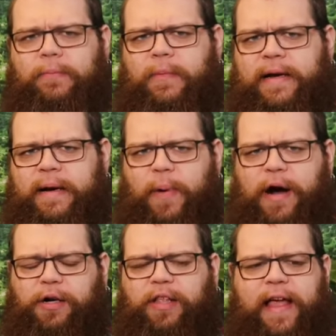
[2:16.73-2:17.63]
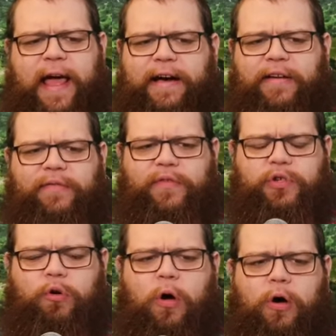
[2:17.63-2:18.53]
And apparently have
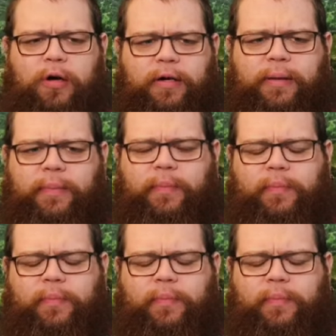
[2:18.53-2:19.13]
strong...